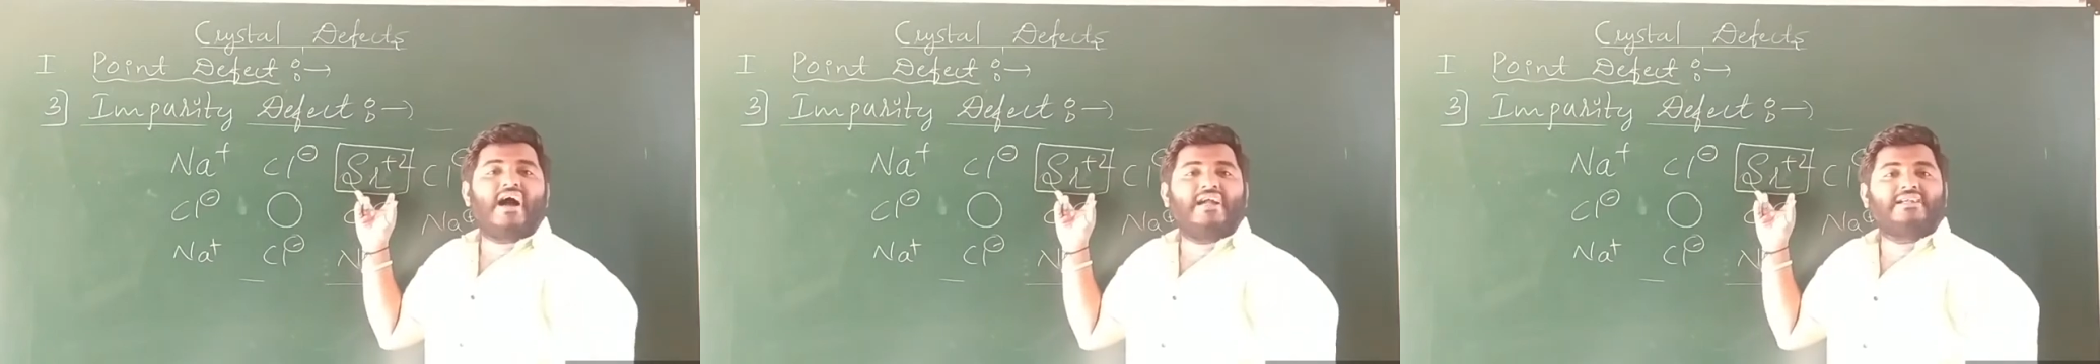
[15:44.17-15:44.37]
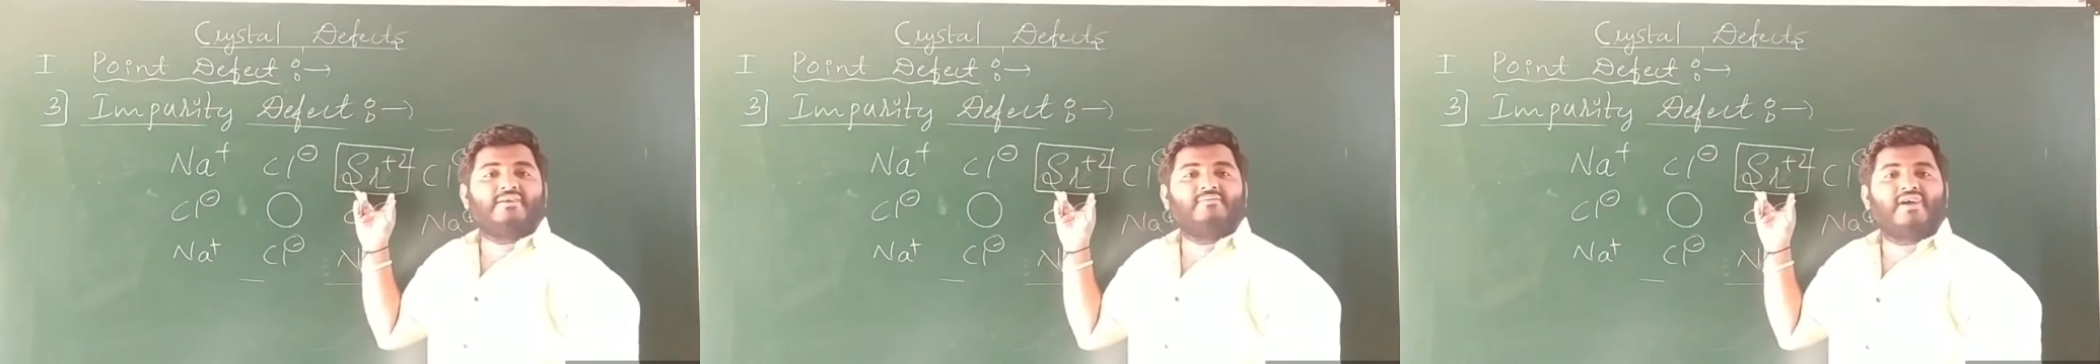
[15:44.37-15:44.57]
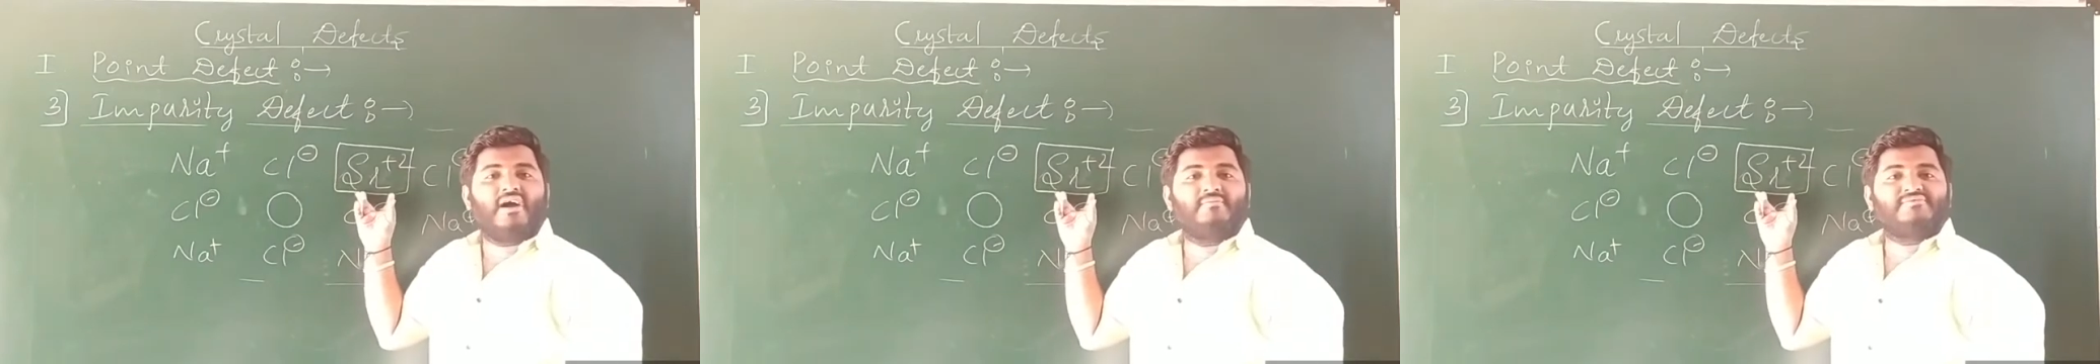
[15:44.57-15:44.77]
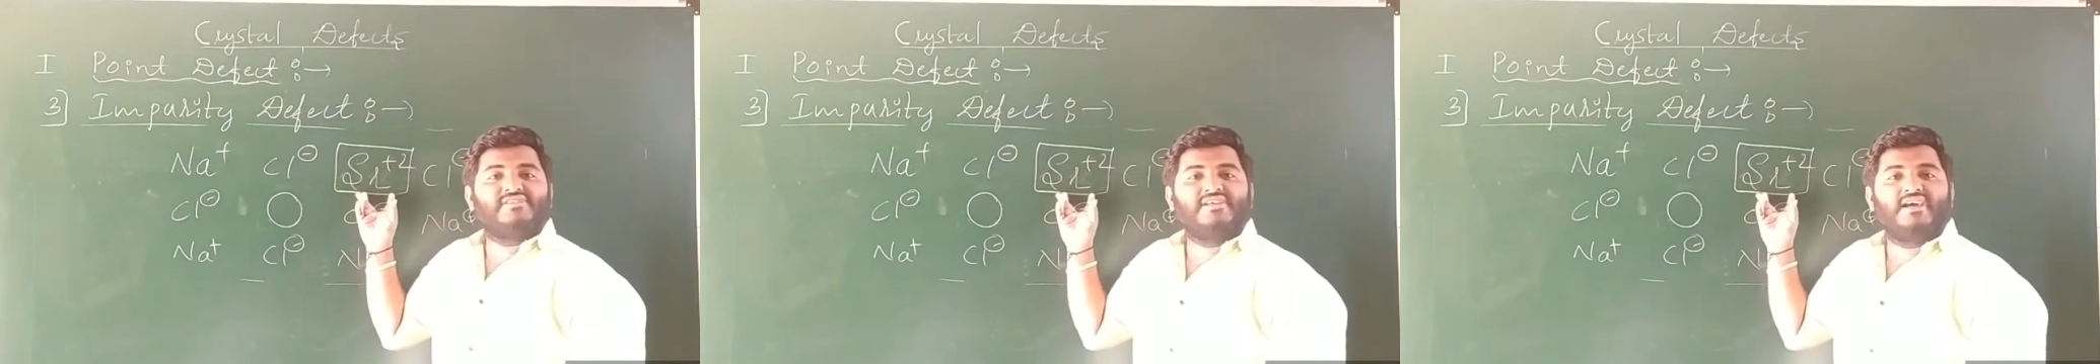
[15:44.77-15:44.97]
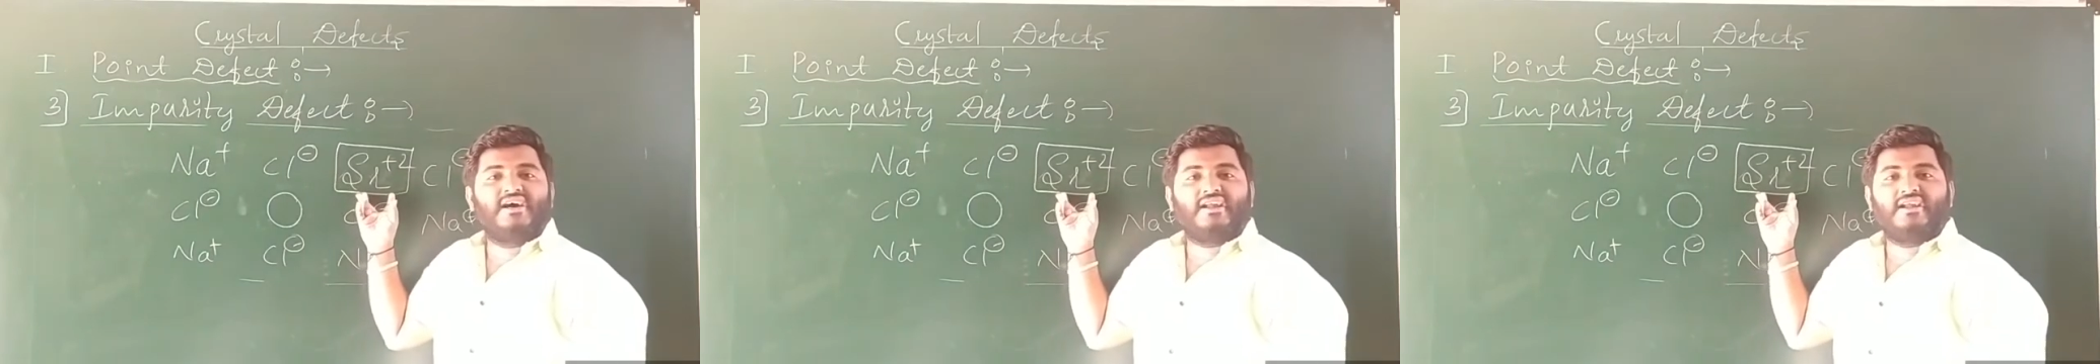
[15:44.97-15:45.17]
atom comes
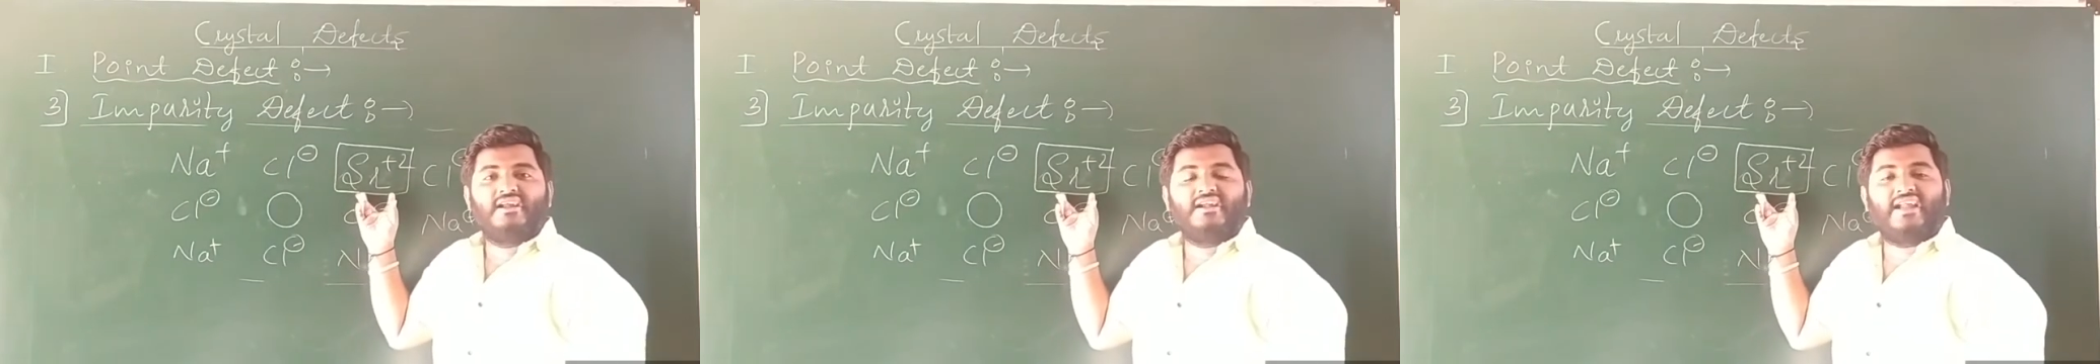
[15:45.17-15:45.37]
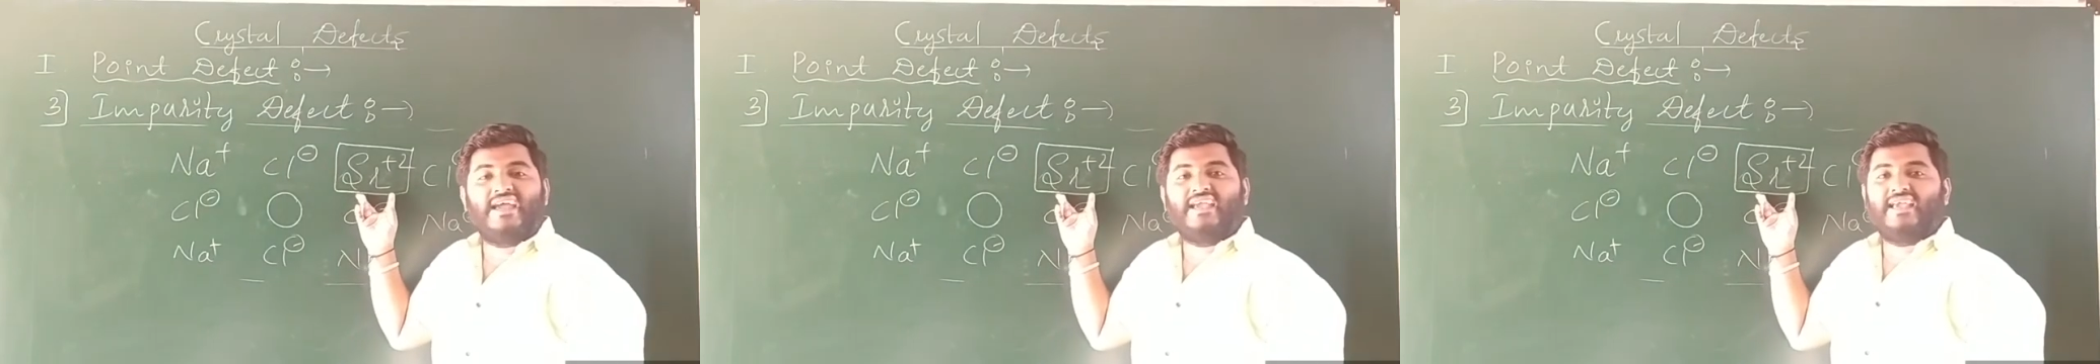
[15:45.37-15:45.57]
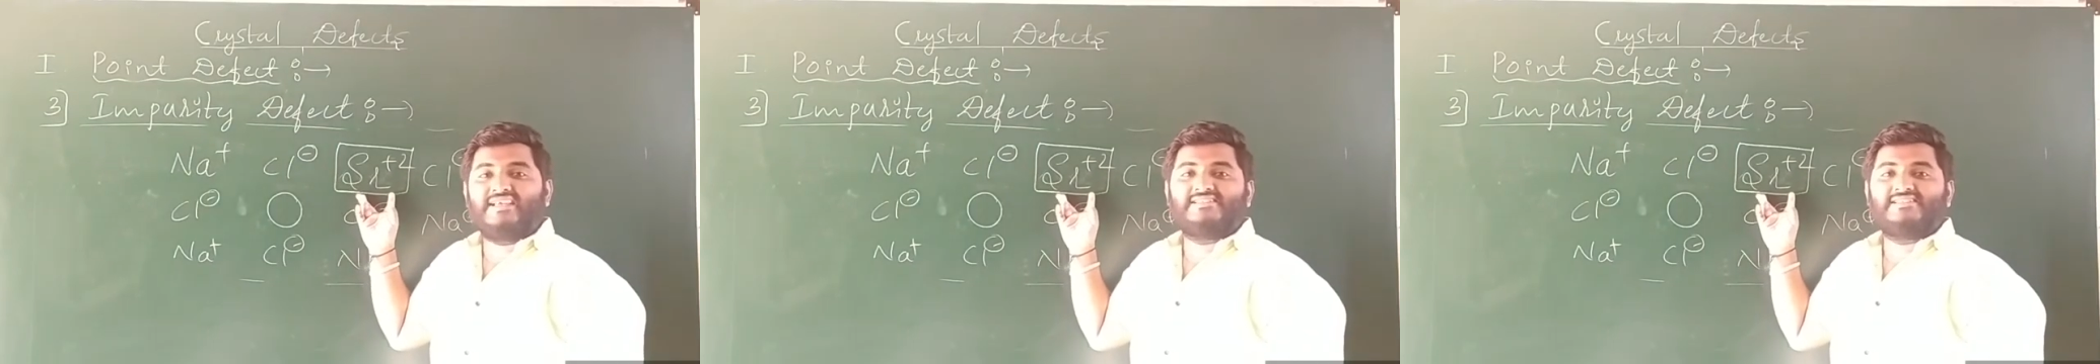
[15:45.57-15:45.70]
here like